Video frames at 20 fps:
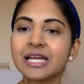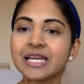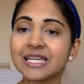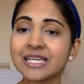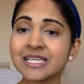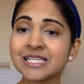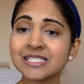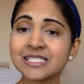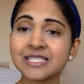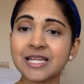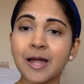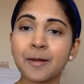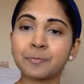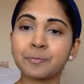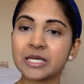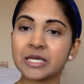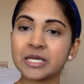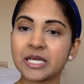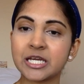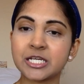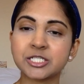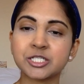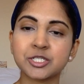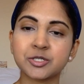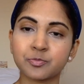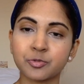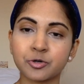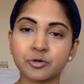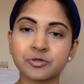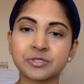Is the application
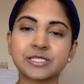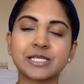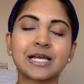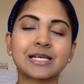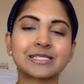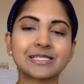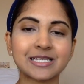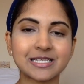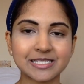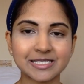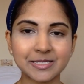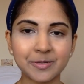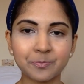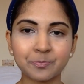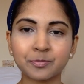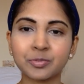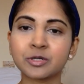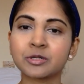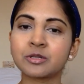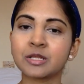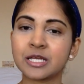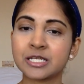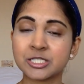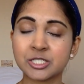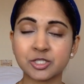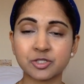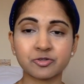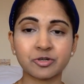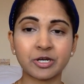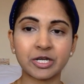process simple and
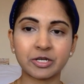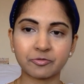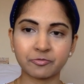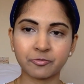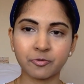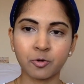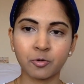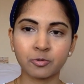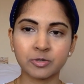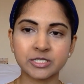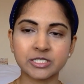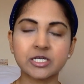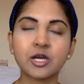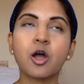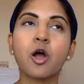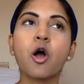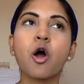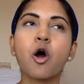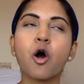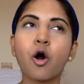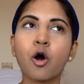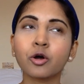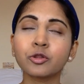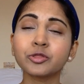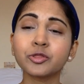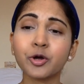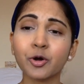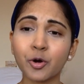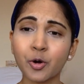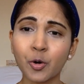straightforward? On
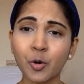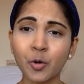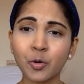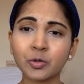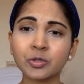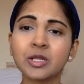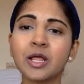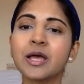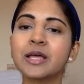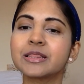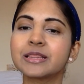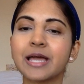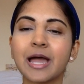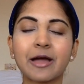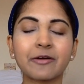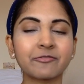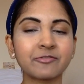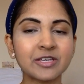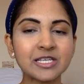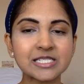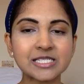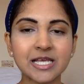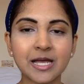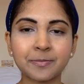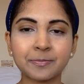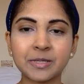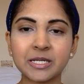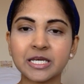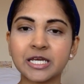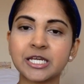the whole, the visa
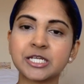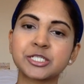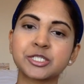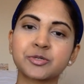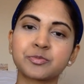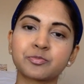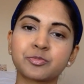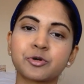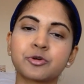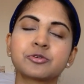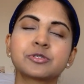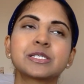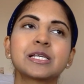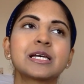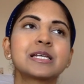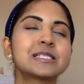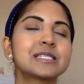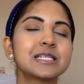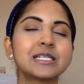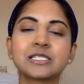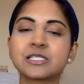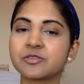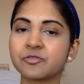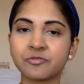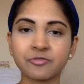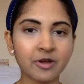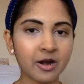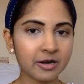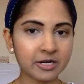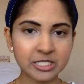application process is
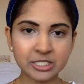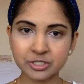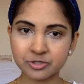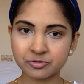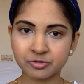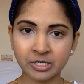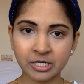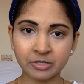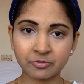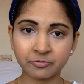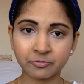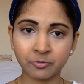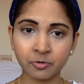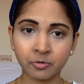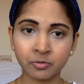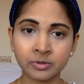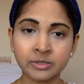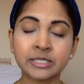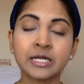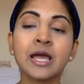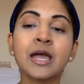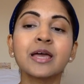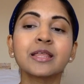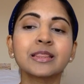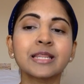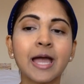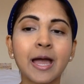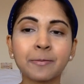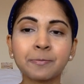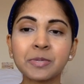very straightforward.
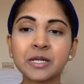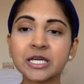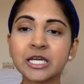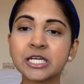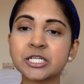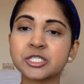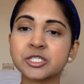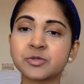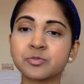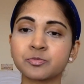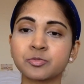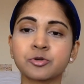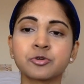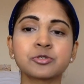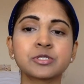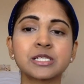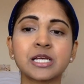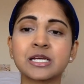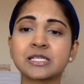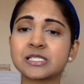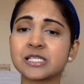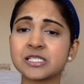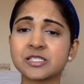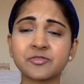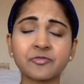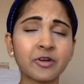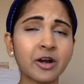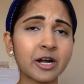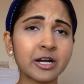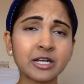The application process is
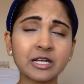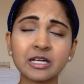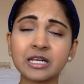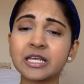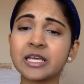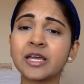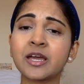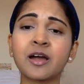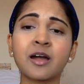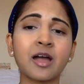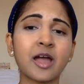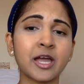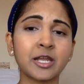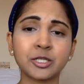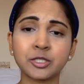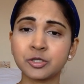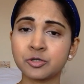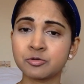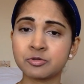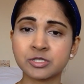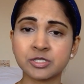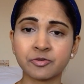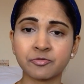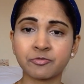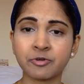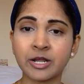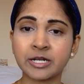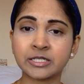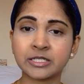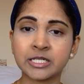very clear and
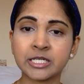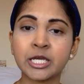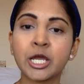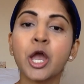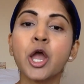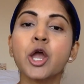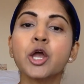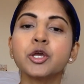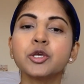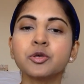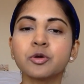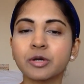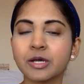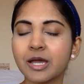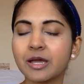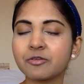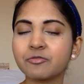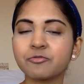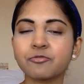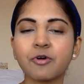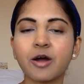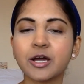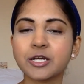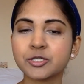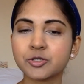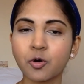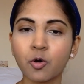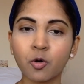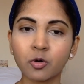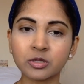user-friendly. You can find
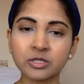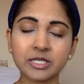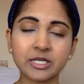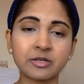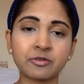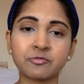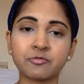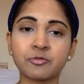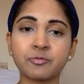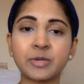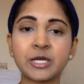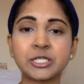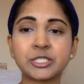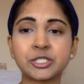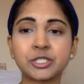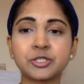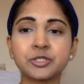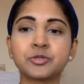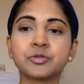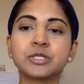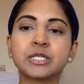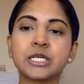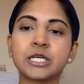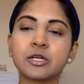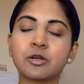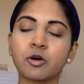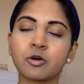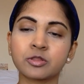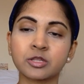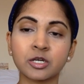all the information you need
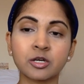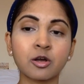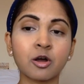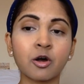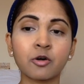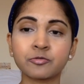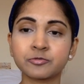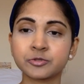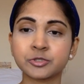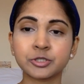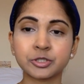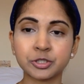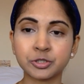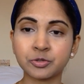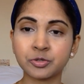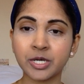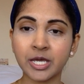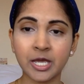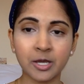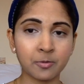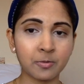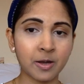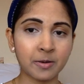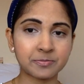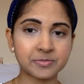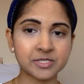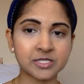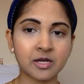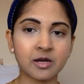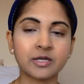on the gov.uk
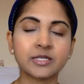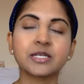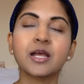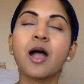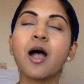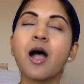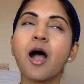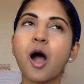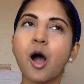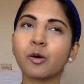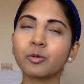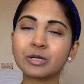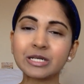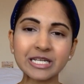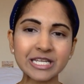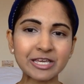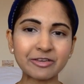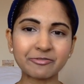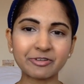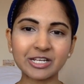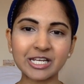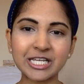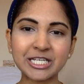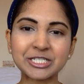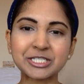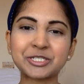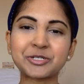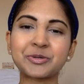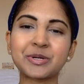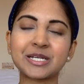website. I will leave a link
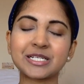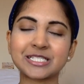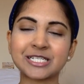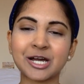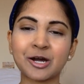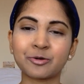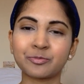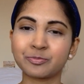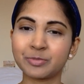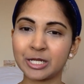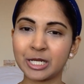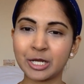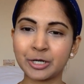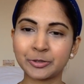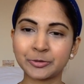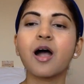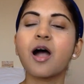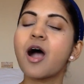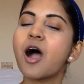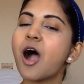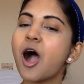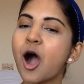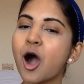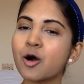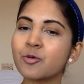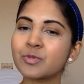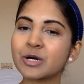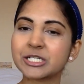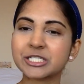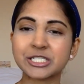to it down below. How
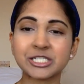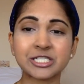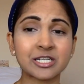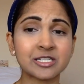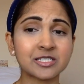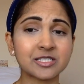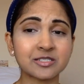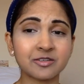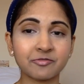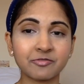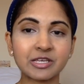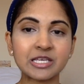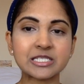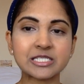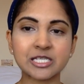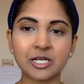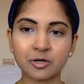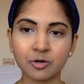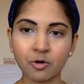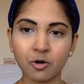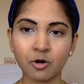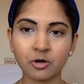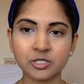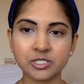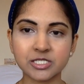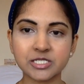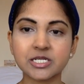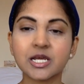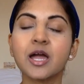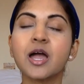much does the visa
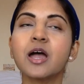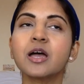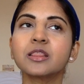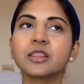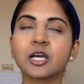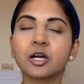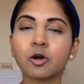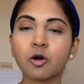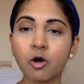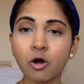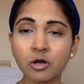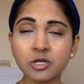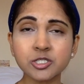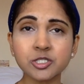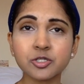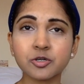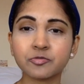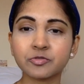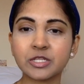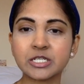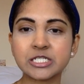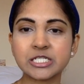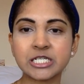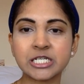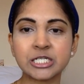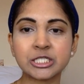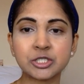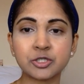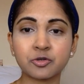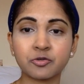cost? The cost of the
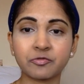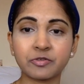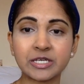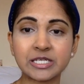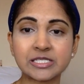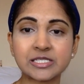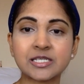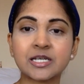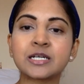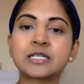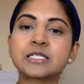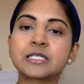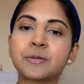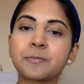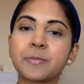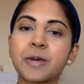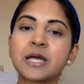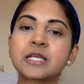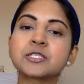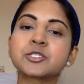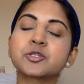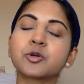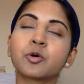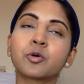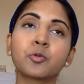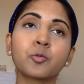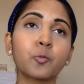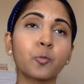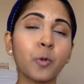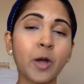Tier 2 visa depends
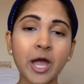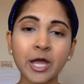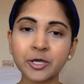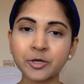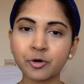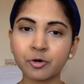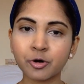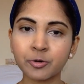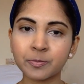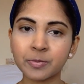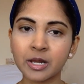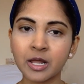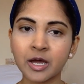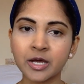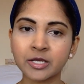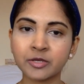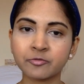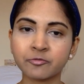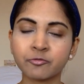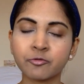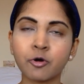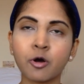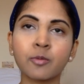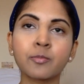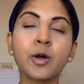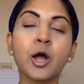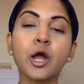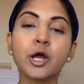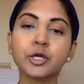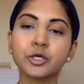on where you're applying
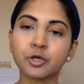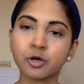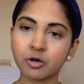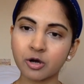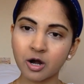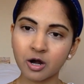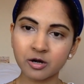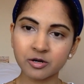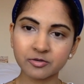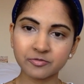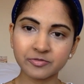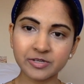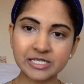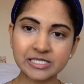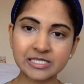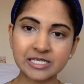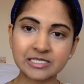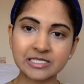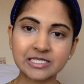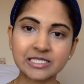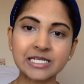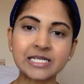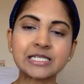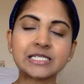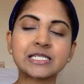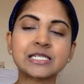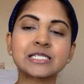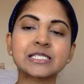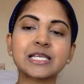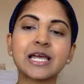from, your current visa
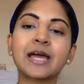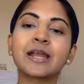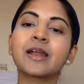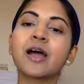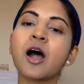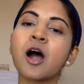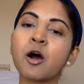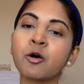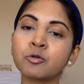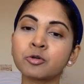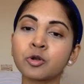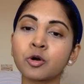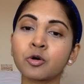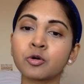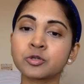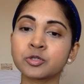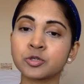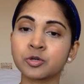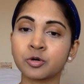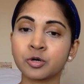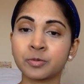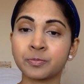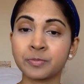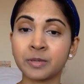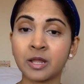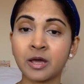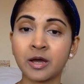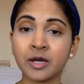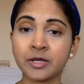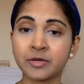status, and how long you're
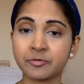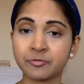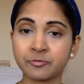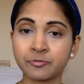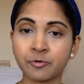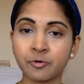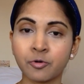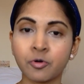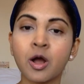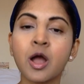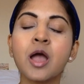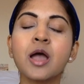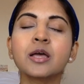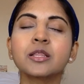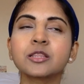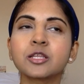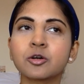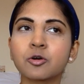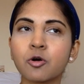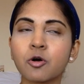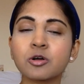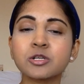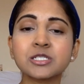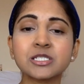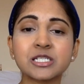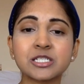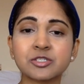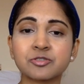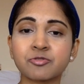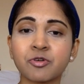applying for. The cost
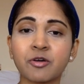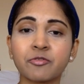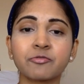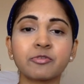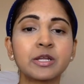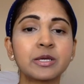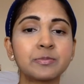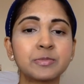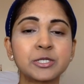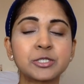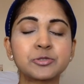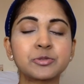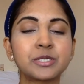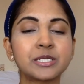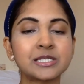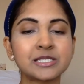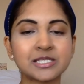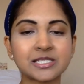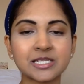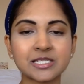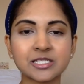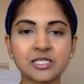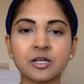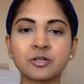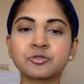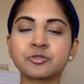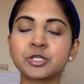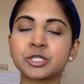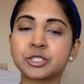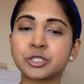is roughly between
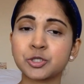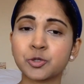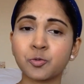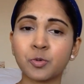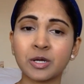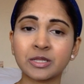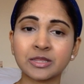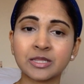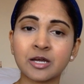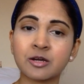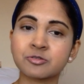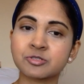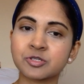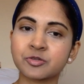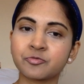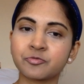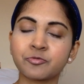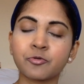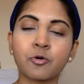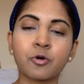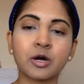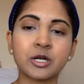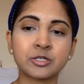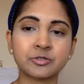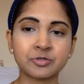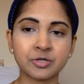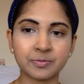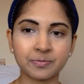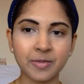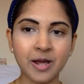£600 to
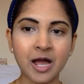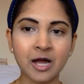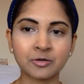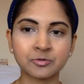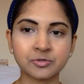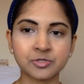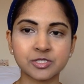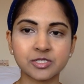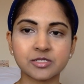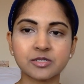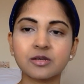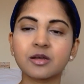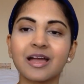£1,400.